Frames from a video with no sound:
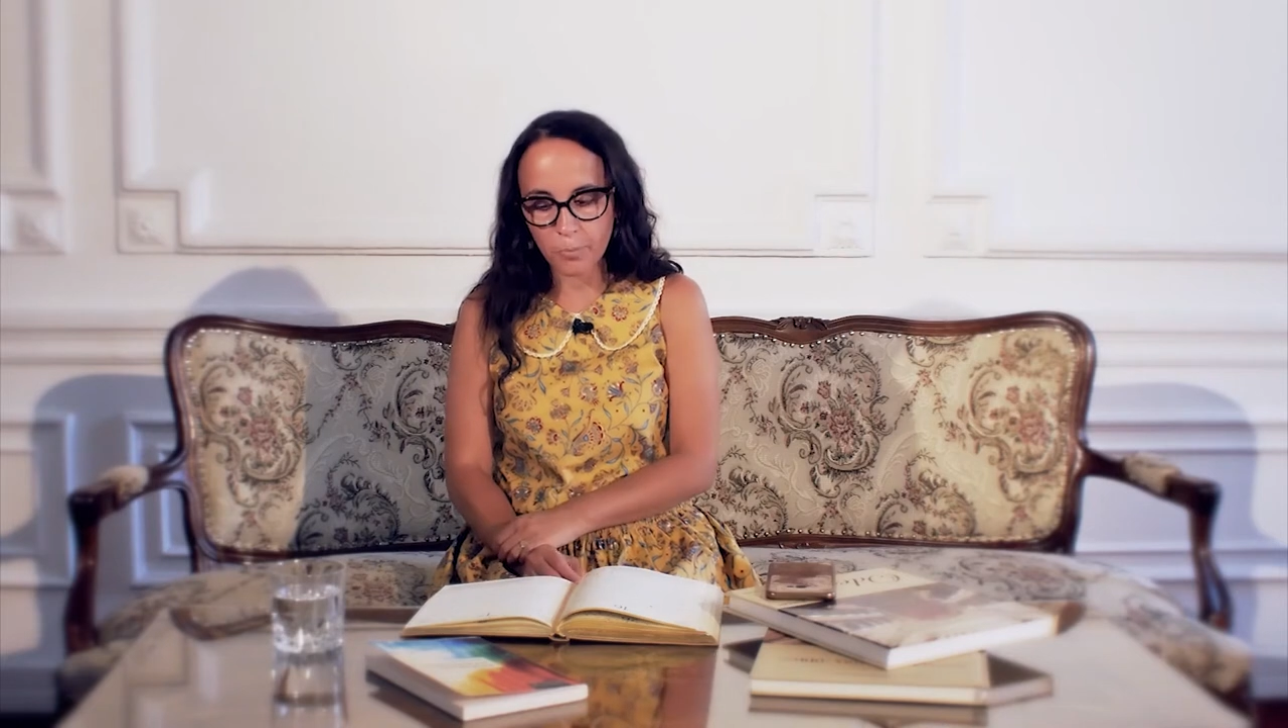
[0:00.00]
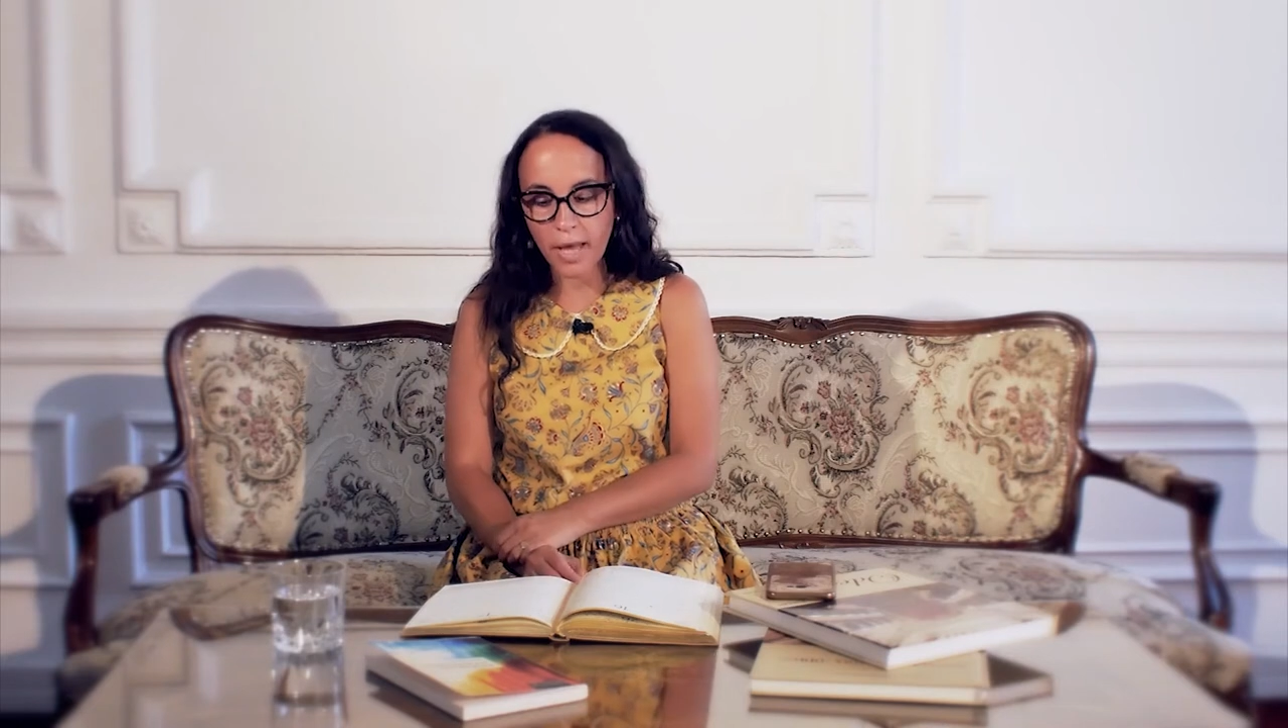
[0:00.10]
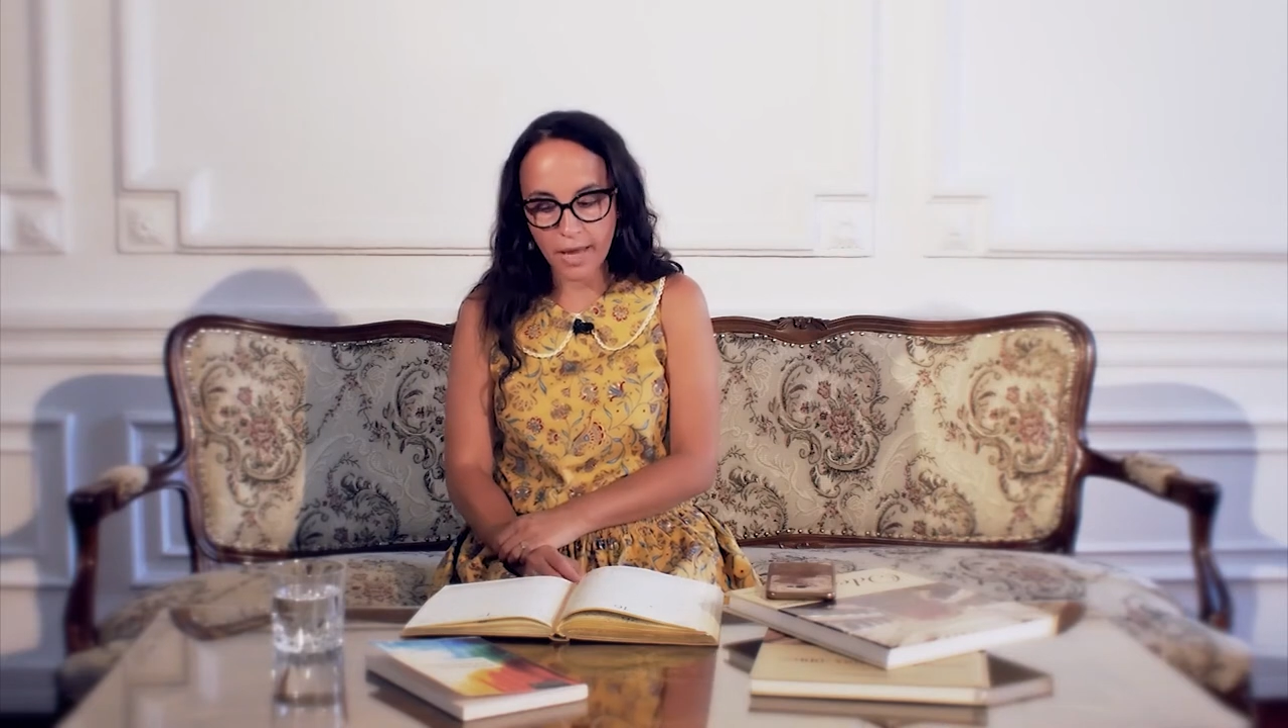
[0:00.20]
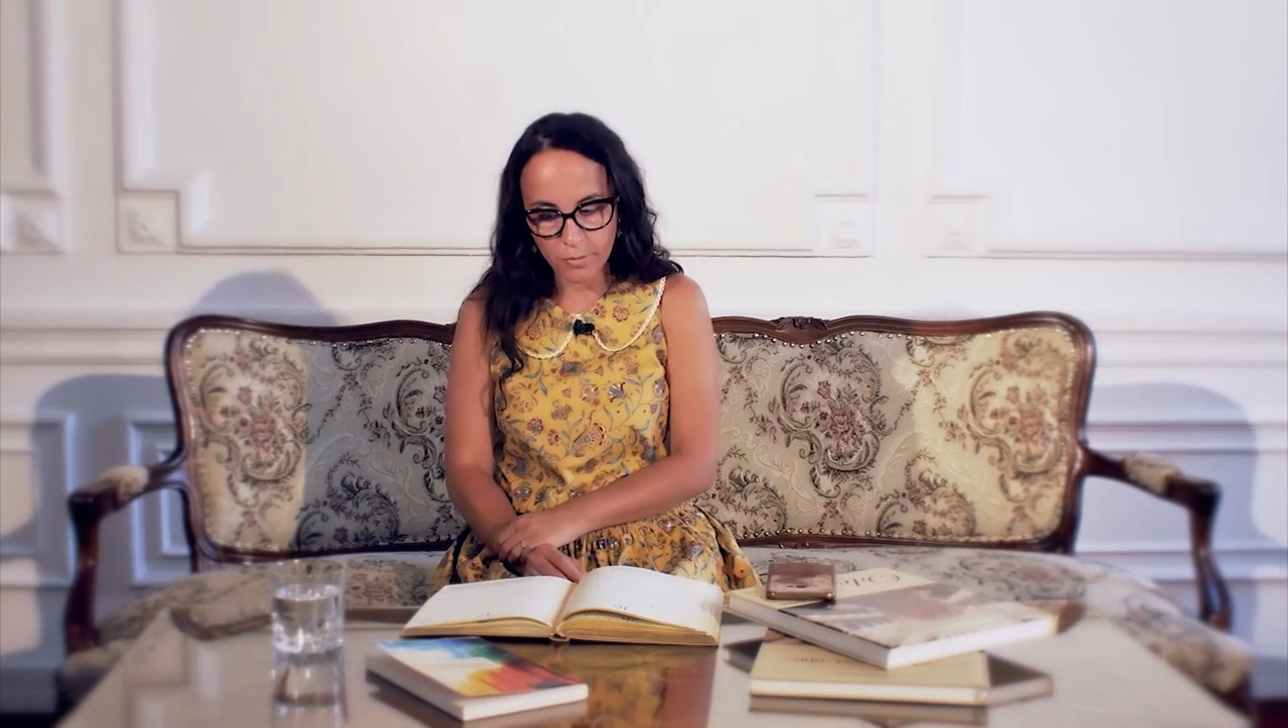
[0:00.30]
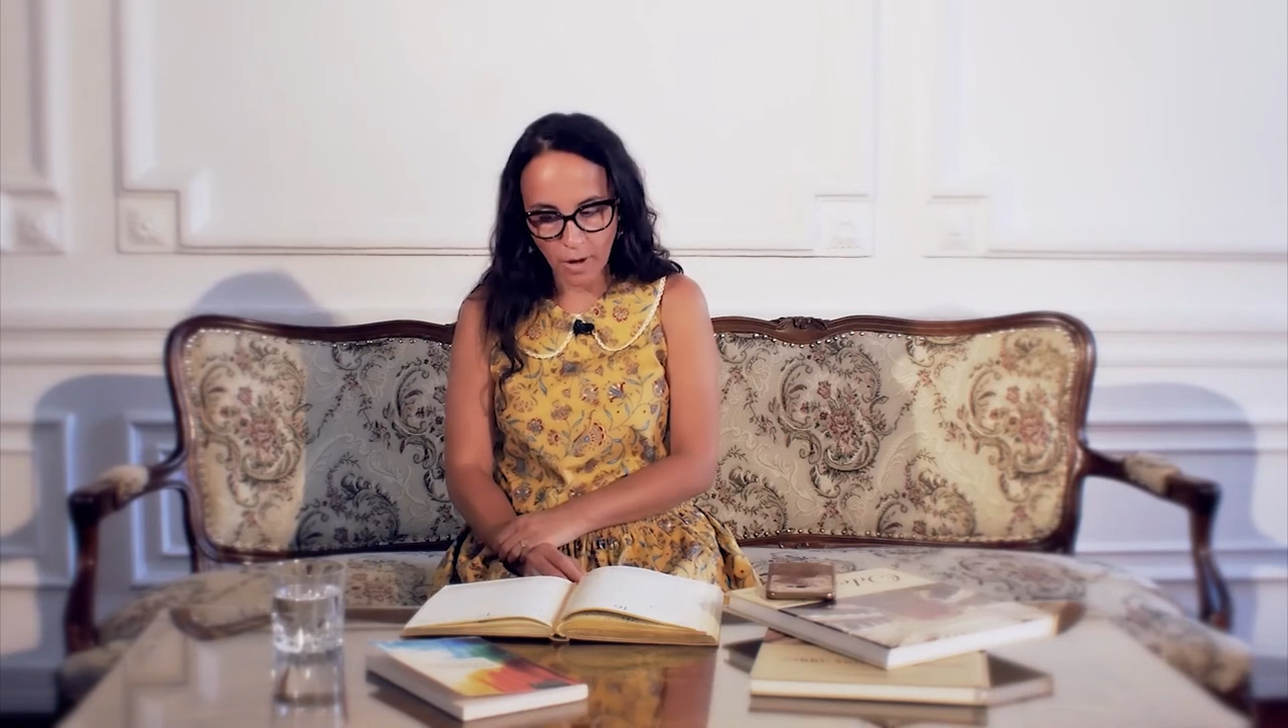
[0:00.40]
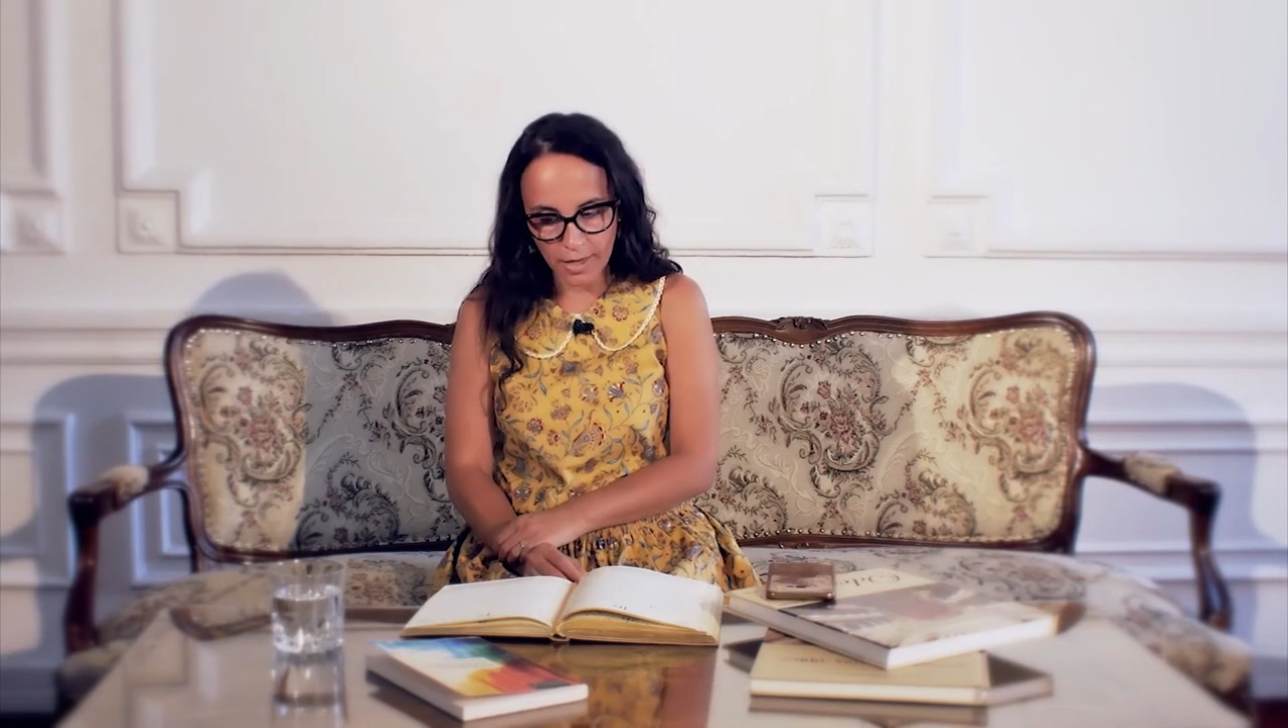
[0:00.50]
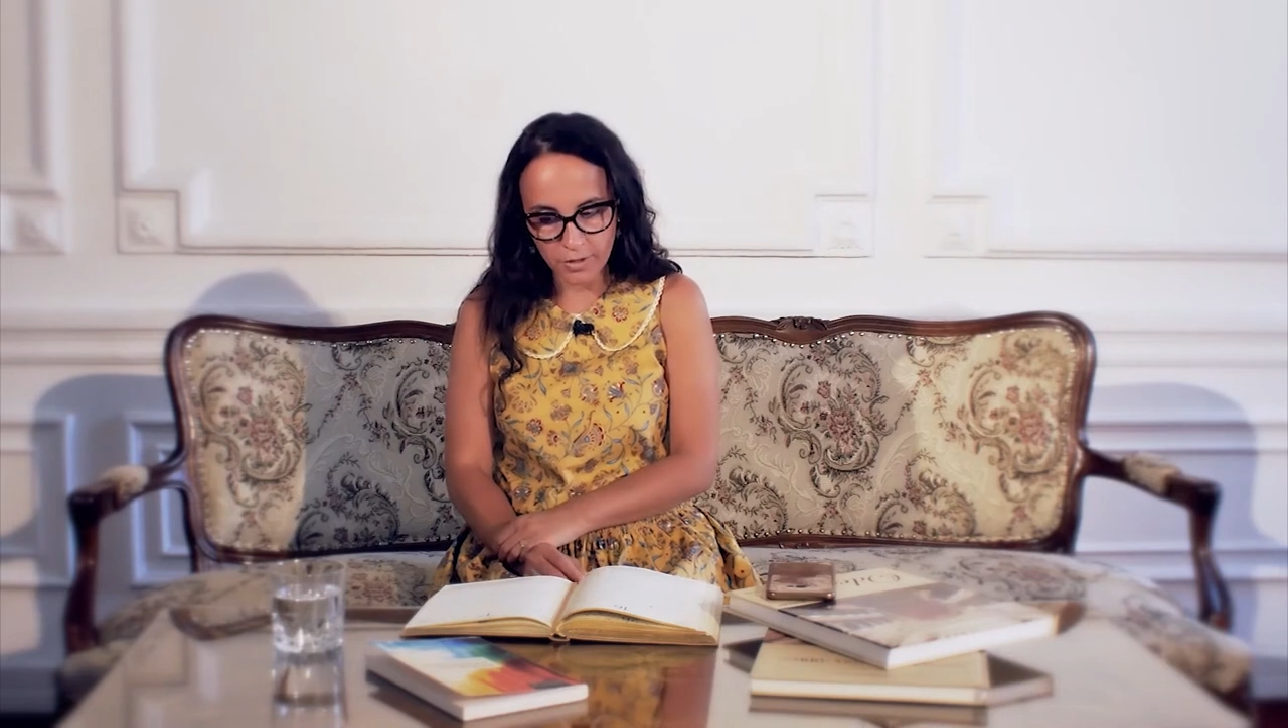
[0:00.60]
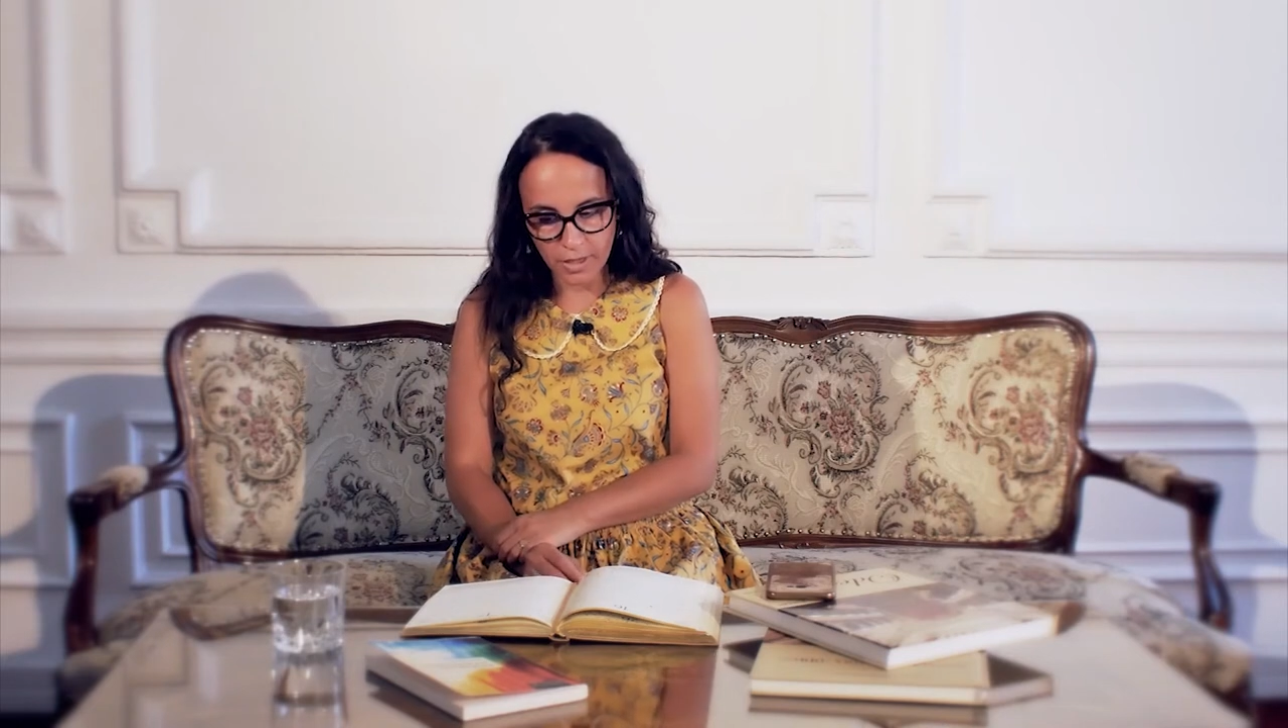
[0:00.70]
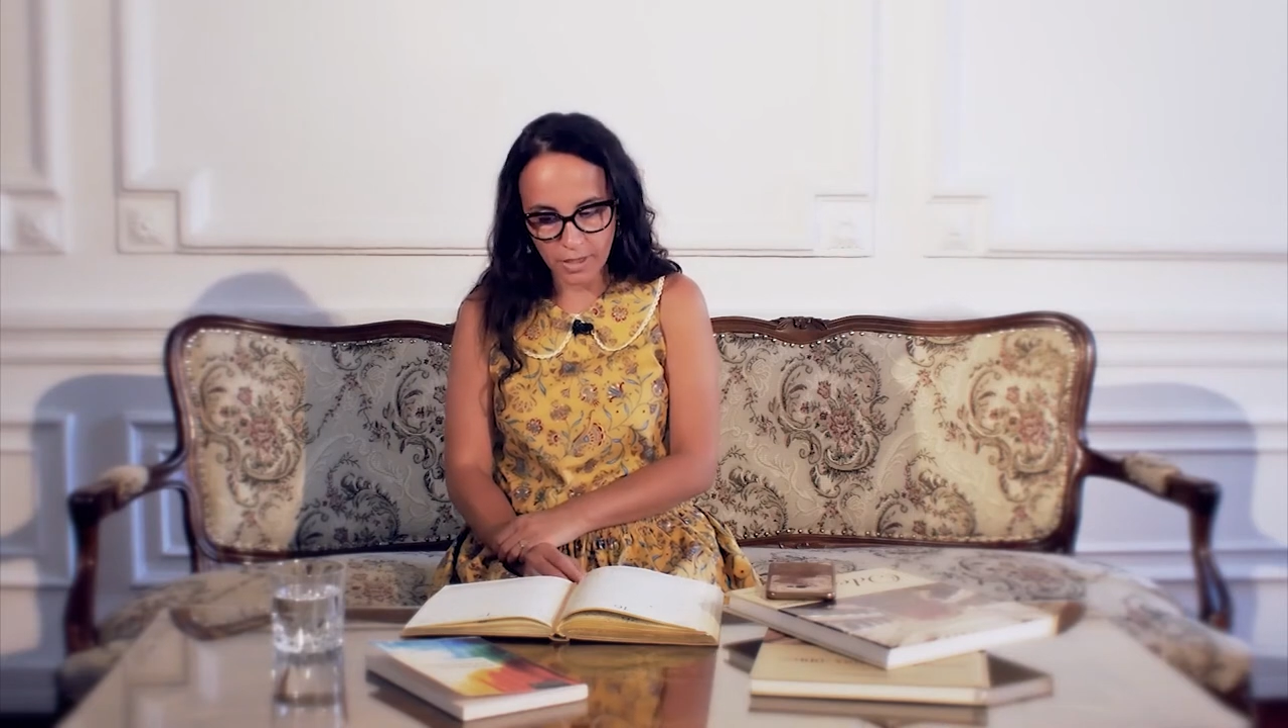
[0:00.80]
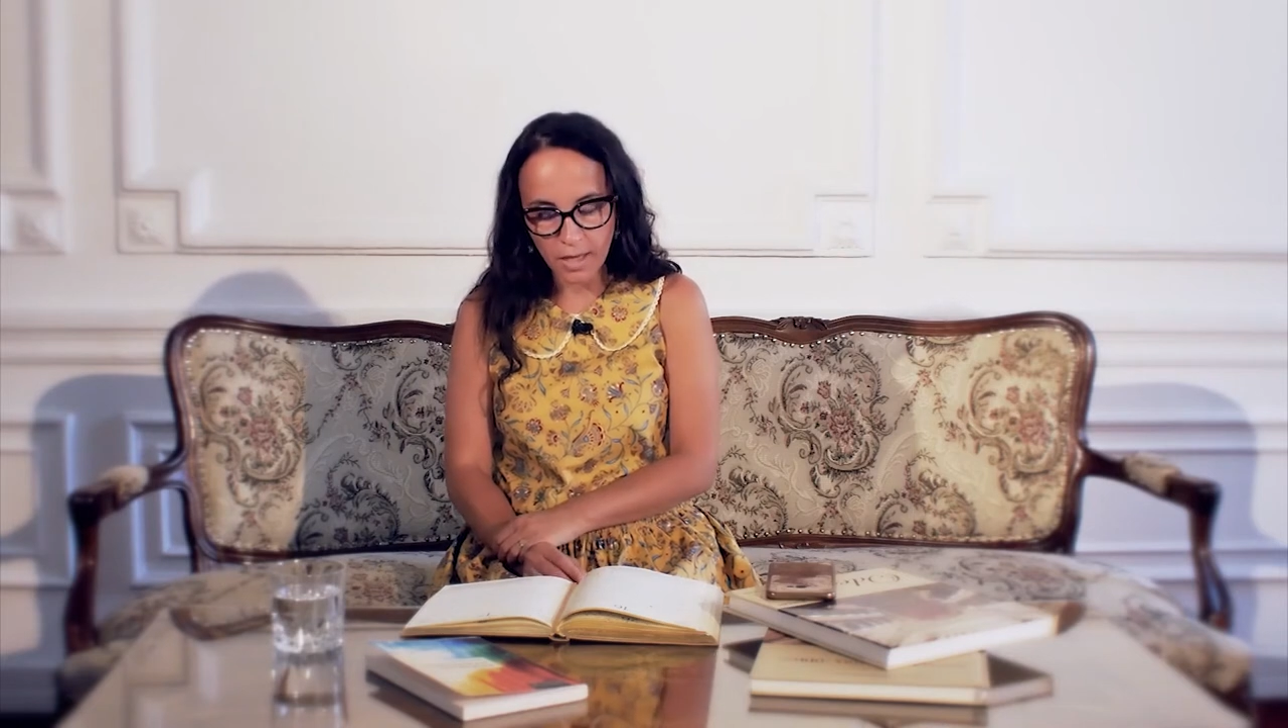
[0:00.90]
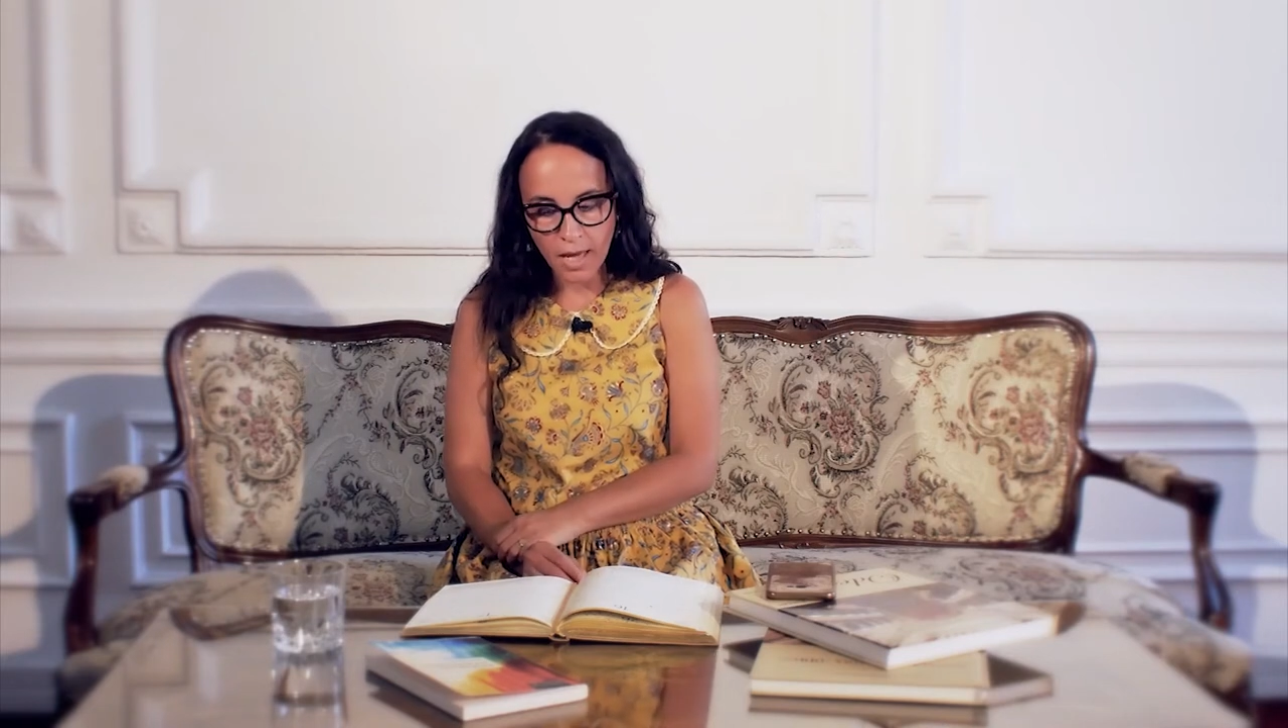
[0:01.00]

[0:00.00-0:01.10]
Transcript: playwriting.